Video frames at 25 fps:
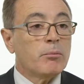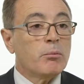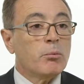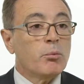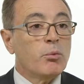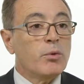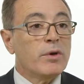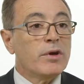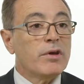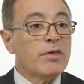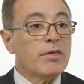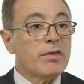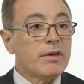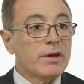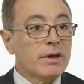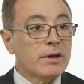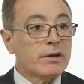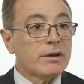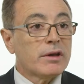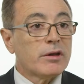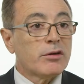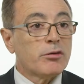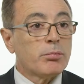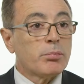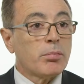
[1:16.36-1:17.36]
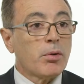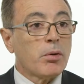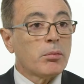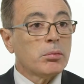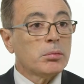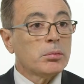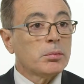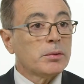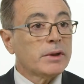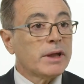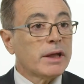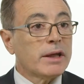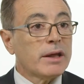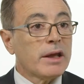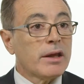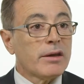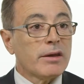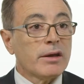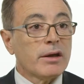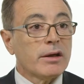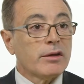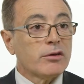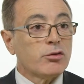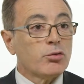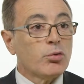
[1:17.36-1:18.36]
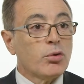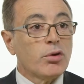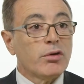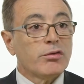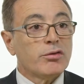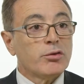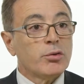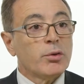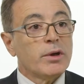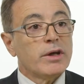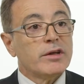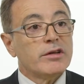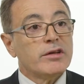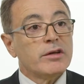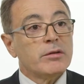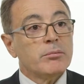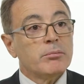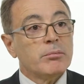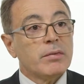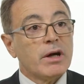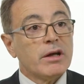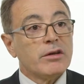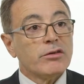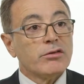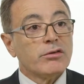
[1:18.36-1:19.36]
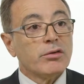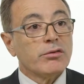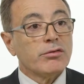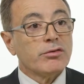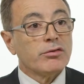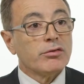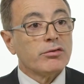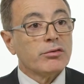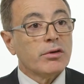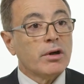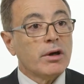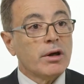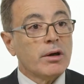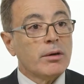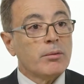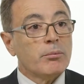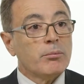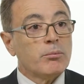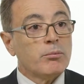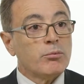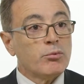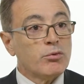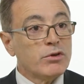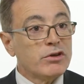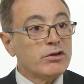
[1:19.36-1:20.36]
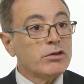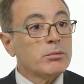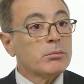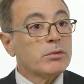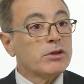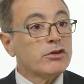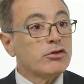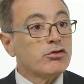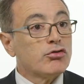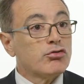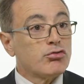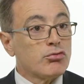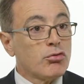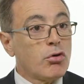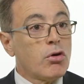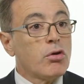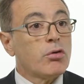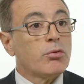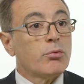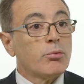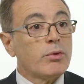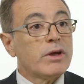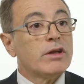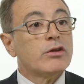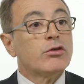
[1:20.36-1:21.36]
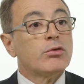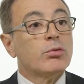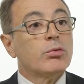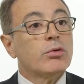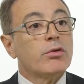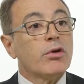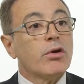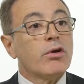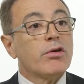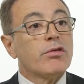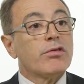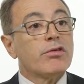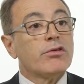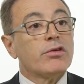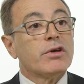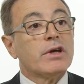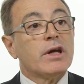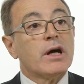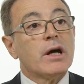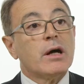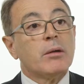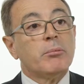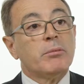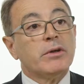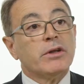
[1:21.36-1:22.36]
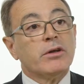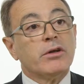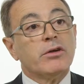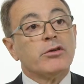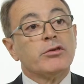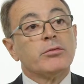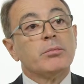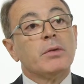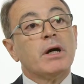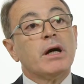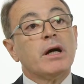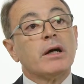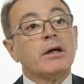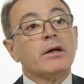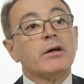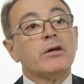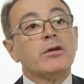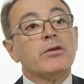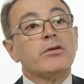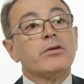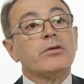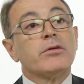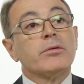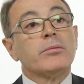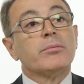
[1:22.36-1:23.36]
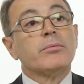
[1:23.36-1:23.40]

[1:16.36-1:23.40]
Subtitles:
we think there's probably another 12 to 18 months of reasonably strong rental growth to come in those markets.